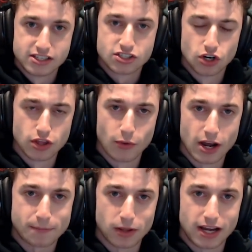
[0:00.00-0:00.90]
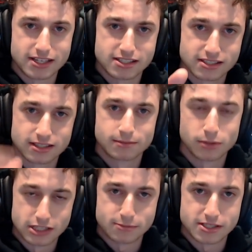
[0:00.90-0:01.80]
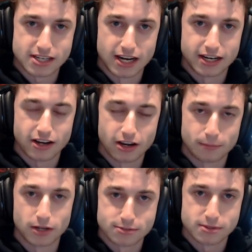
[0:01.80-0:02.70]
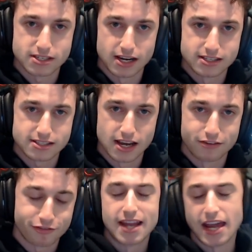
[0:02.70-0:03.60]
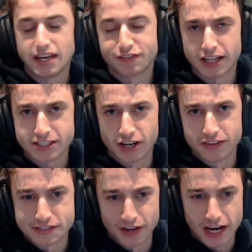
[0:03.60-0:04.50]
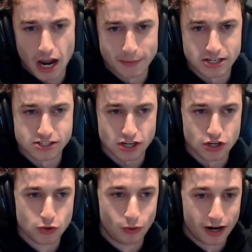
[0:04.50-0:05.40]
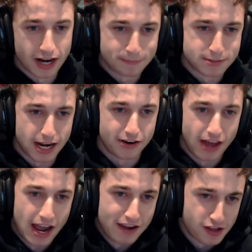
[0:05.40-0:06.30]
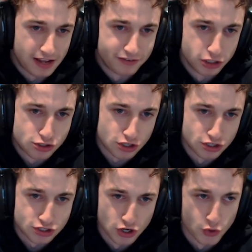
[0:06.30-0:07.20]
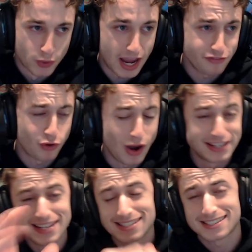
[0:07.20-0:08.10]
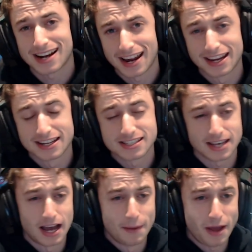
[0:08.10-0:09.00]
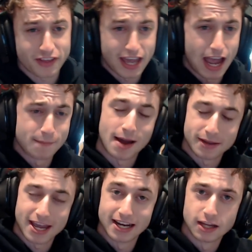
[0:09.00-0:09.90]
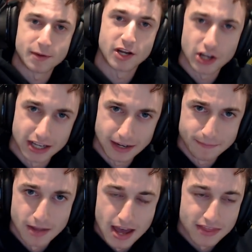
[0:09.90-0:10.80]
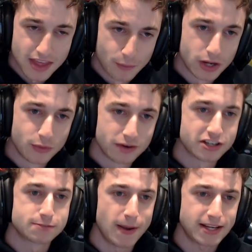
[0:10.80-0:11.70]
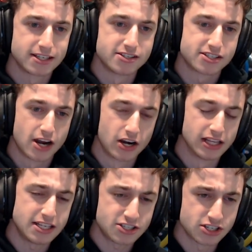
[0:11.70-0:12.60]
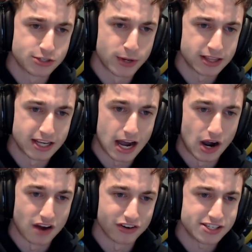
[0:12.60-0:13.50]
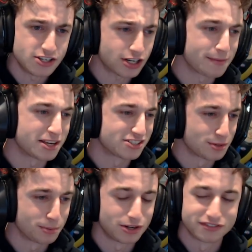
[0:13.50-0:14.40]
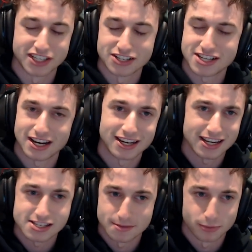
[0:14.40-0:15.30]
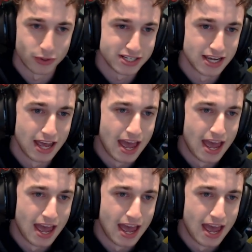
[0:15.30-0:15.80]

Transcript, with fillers: to the workplace. Please be staying at home. Please be staying safe. Now, you've clicked on this video because you want an update on A F L Evolution two. We have one yesterday, and it's uh, about the game coming out a little bit earlier than we would have expected. So let's just quickly go over it. It's not going to be a super long video today. I'm going to get to the point.